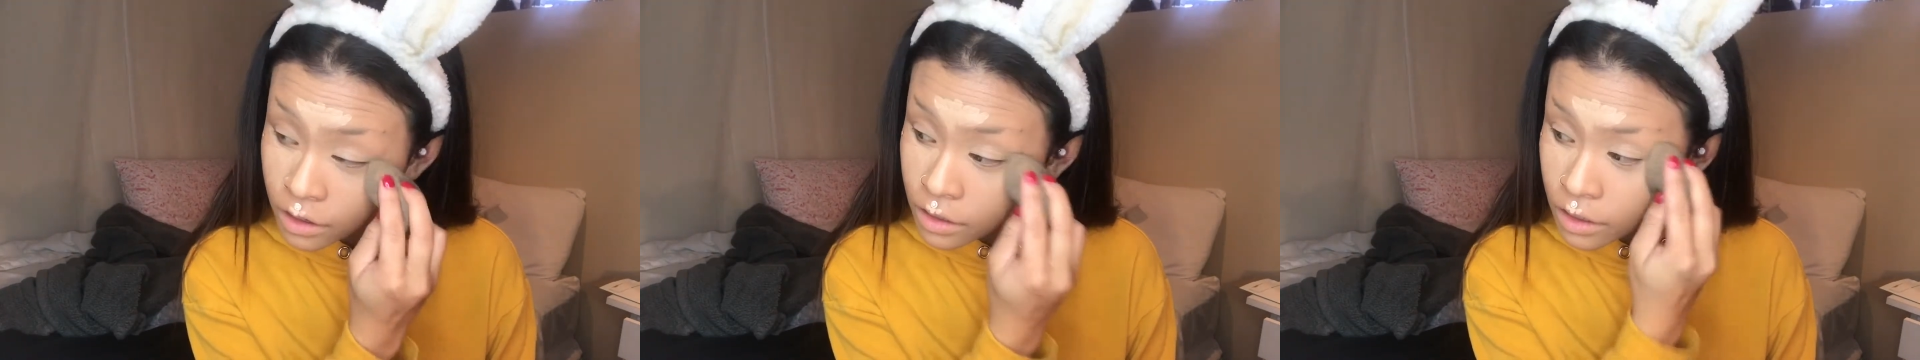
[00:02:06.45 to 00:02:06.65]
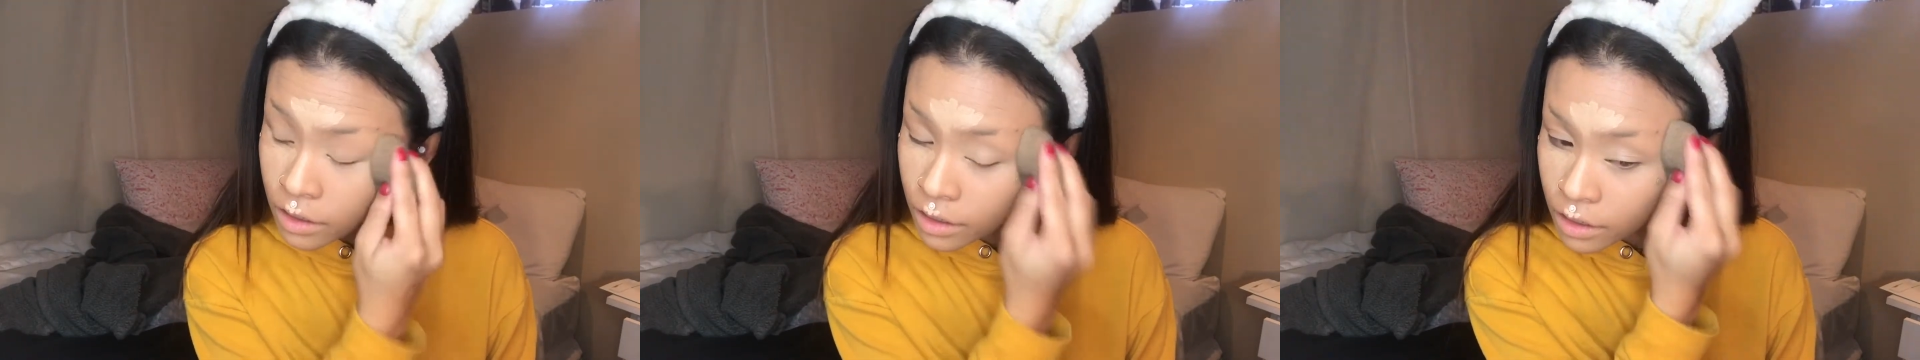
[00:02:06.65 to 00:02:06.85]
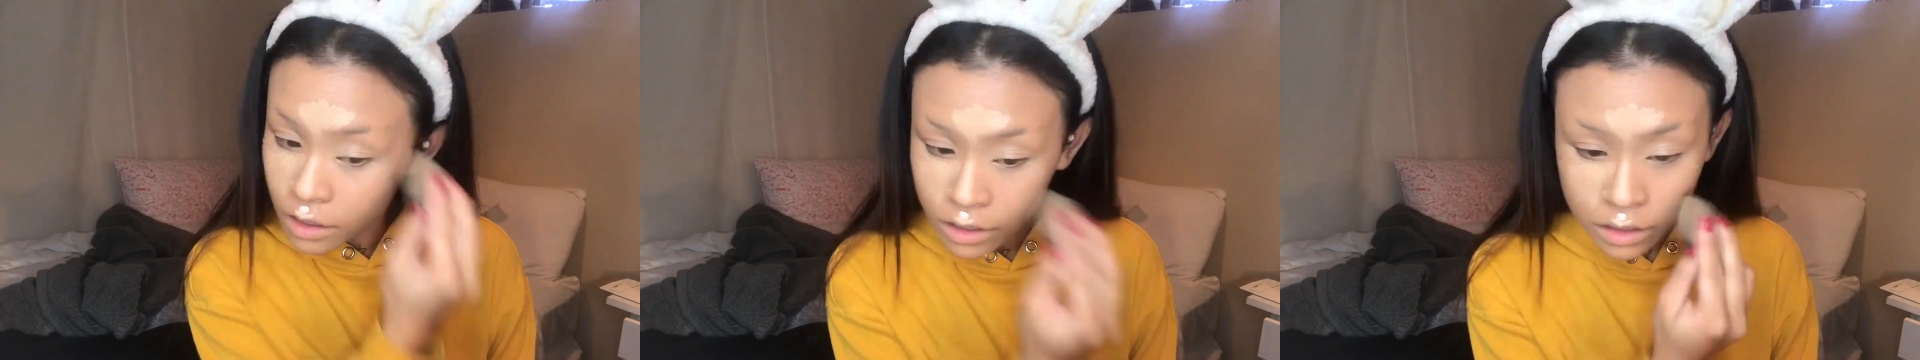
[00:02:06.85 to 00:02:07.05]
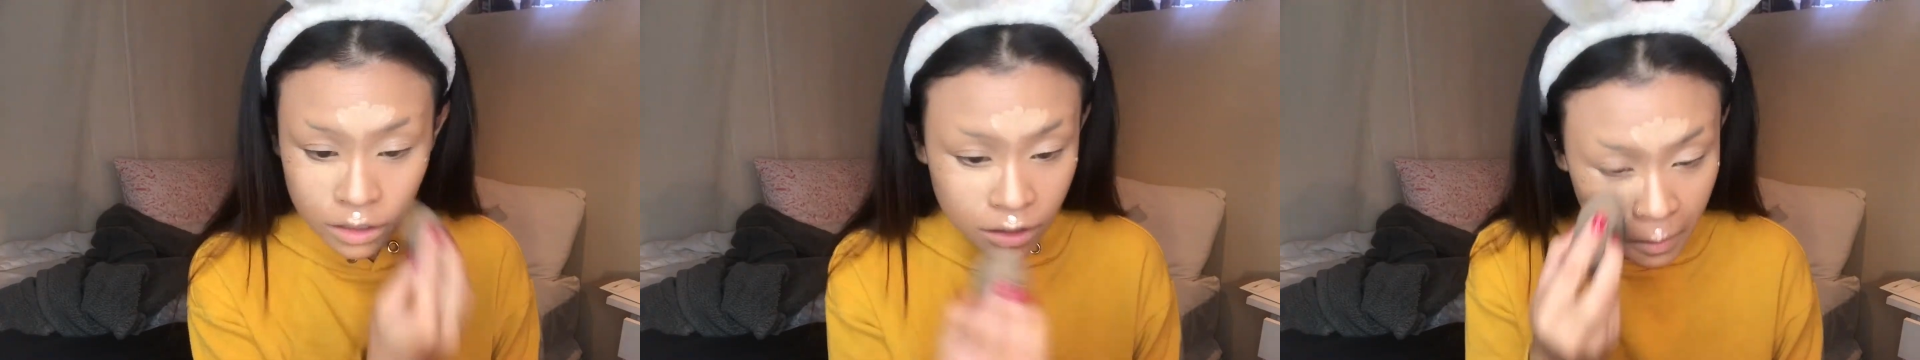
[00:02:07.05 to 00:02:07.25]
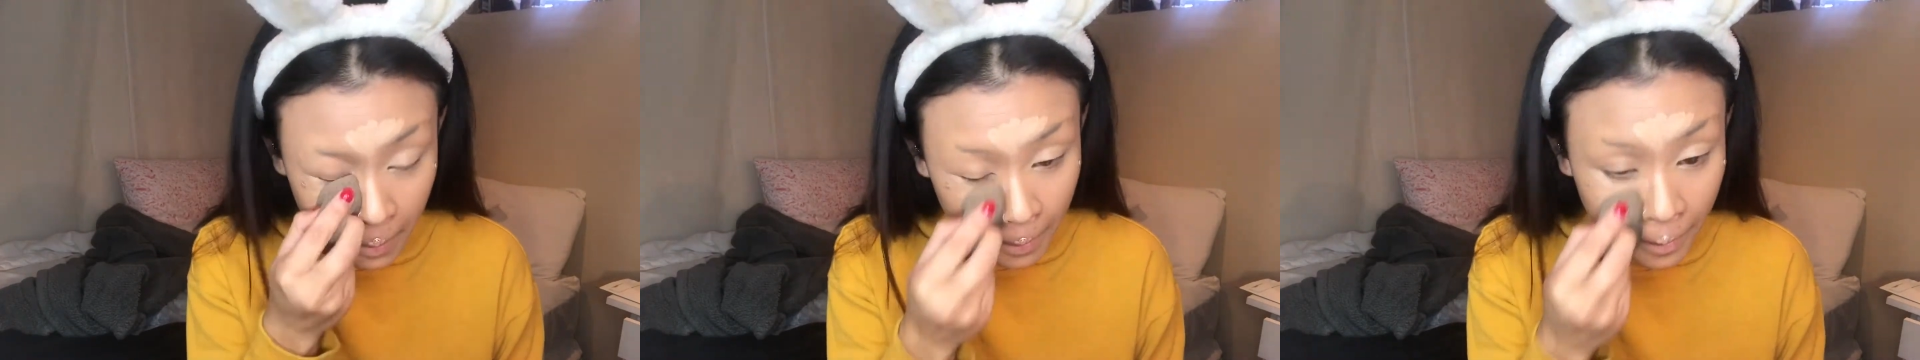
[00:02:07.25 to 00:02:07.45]
If you're not into
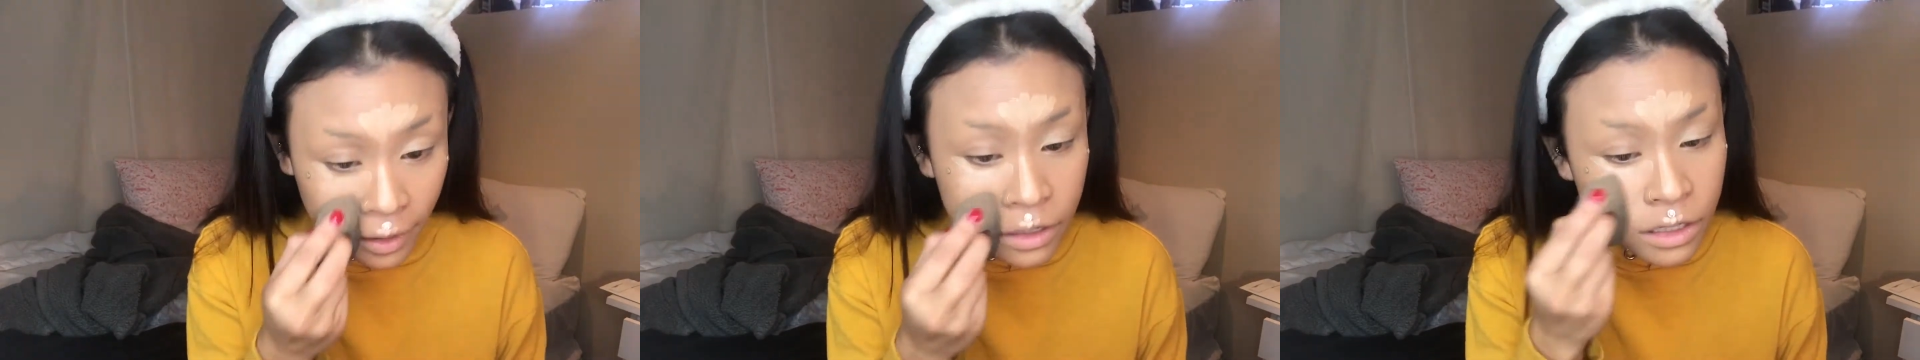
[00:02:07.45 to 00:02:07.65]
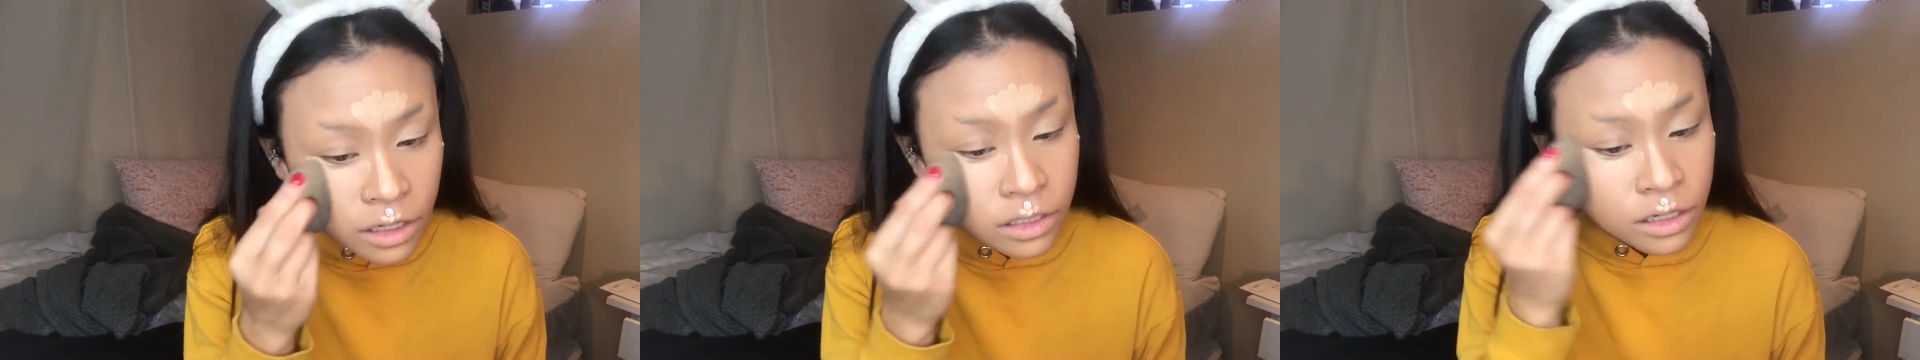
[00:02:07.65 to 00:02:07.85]
that, then like,